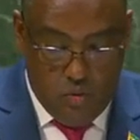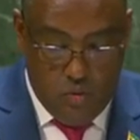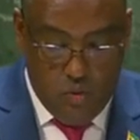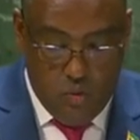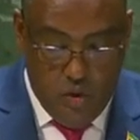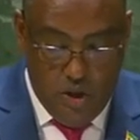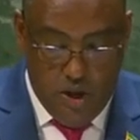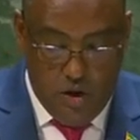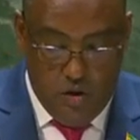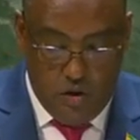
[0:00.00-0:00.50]
We
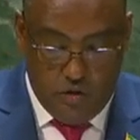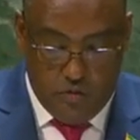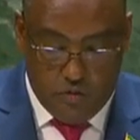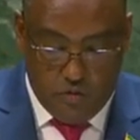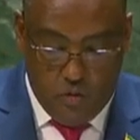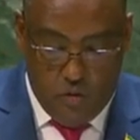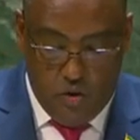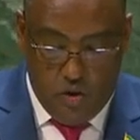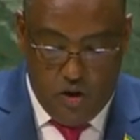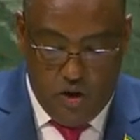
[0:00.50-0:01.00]
were
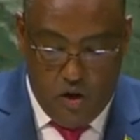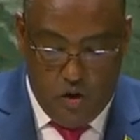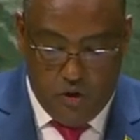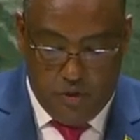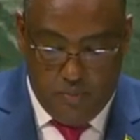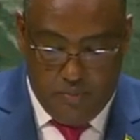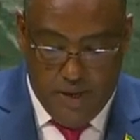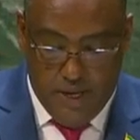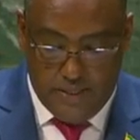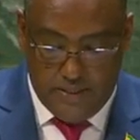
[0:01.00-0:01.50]
also
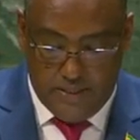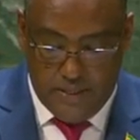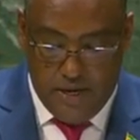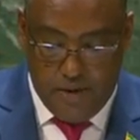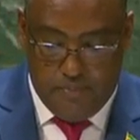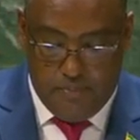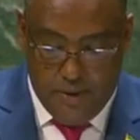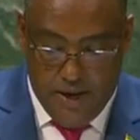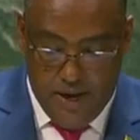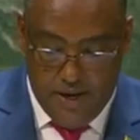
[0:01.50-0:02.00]
caught by
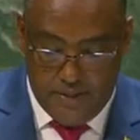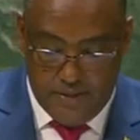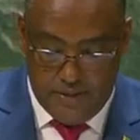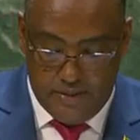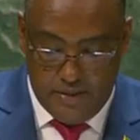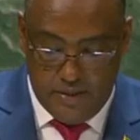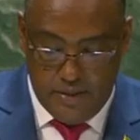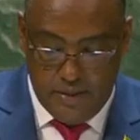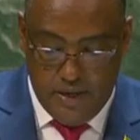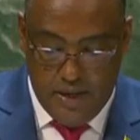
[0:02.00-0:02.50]

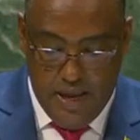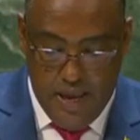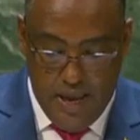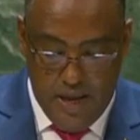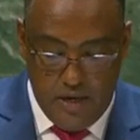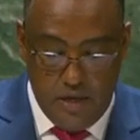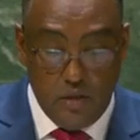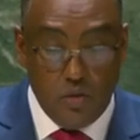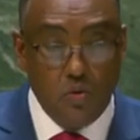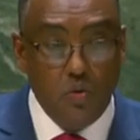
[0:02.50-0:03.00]
surprise
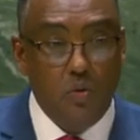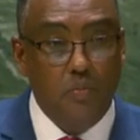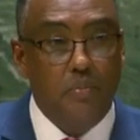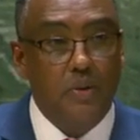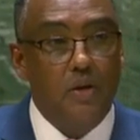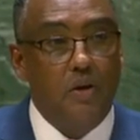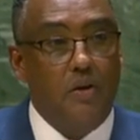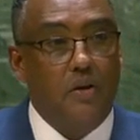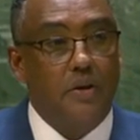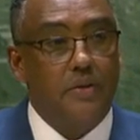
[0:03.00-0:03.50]
and, to
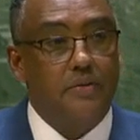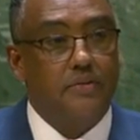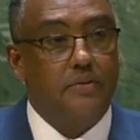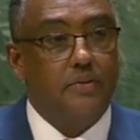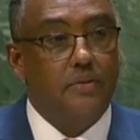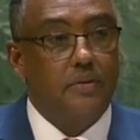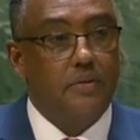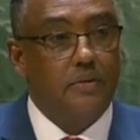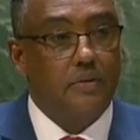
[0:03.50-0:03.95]
be honest,